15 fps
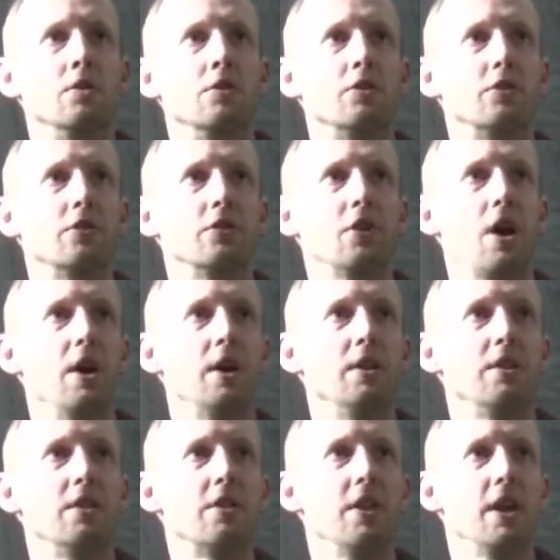sine
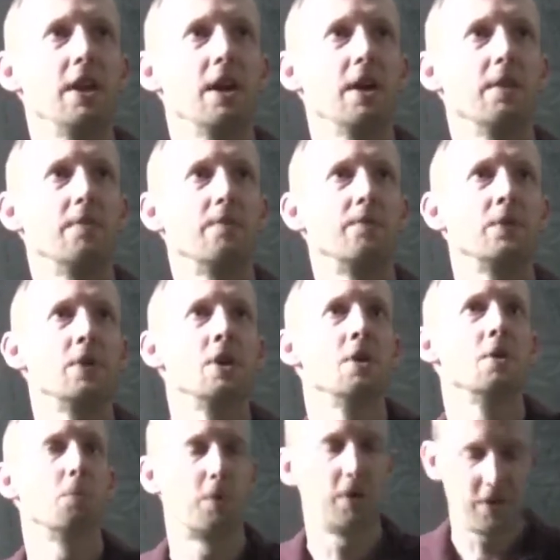theta,
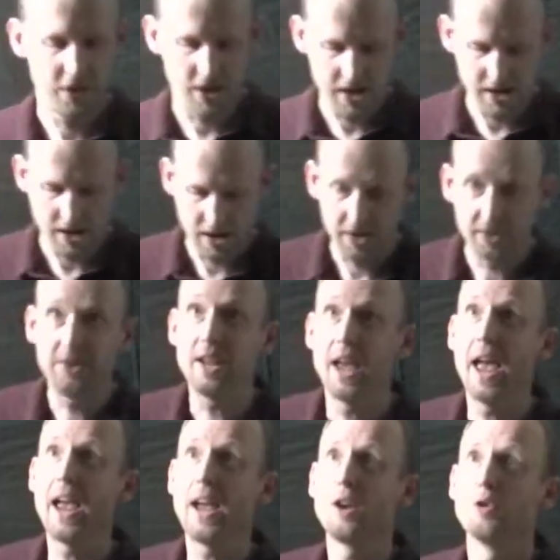where theta is the
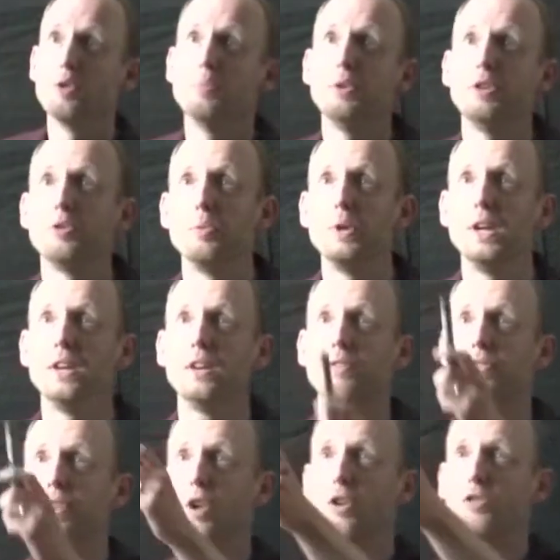angle between the
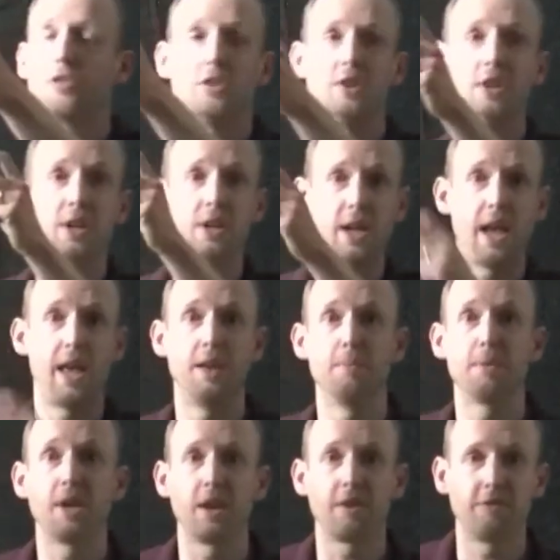velocity and the
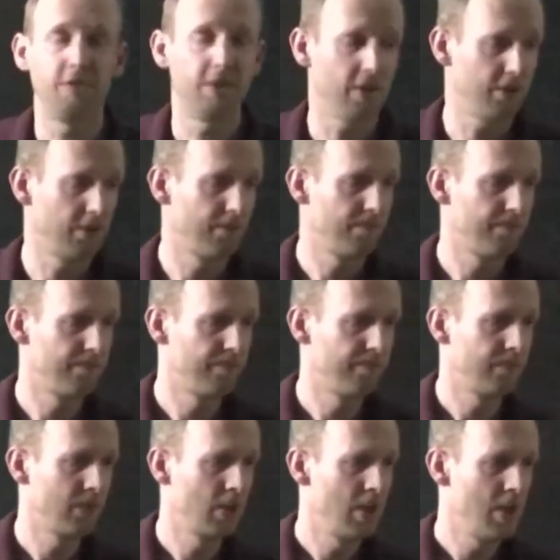magnetic field.
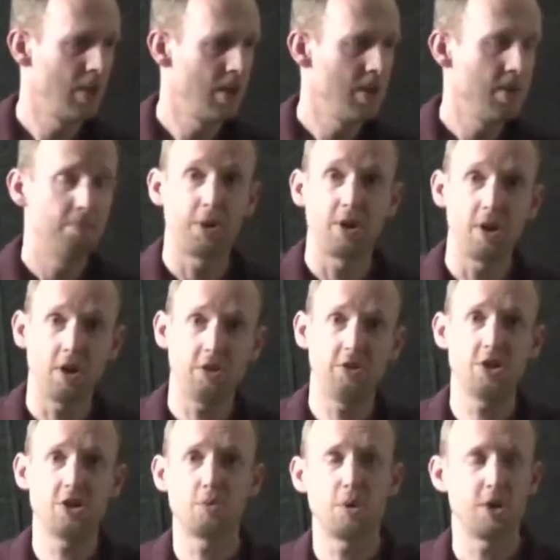But in our
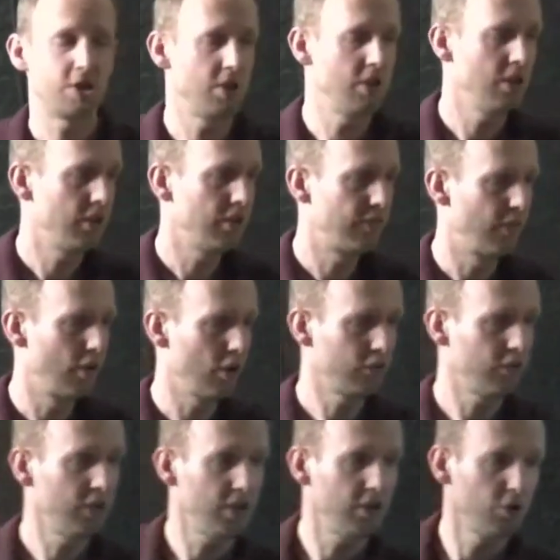situation, the
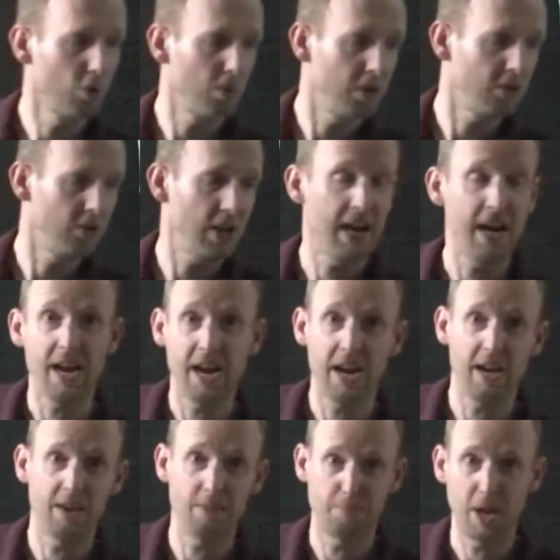velocity is always
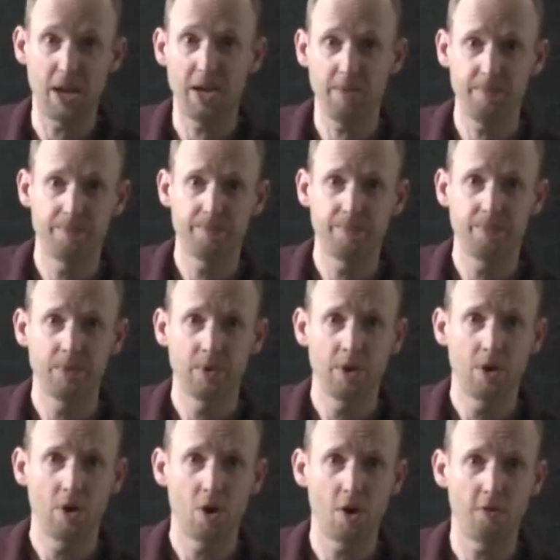in the plane
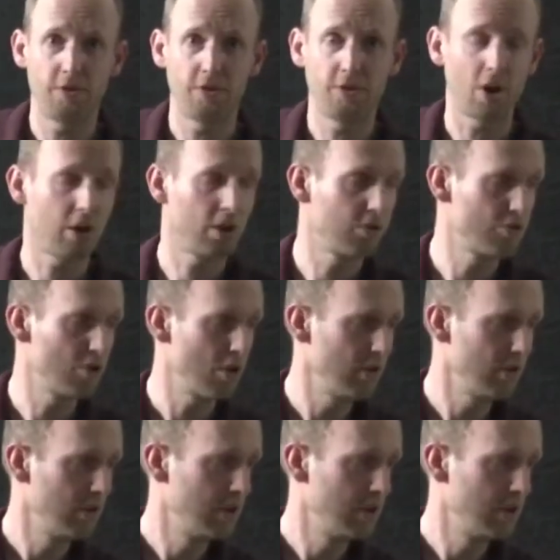of the cyclotron,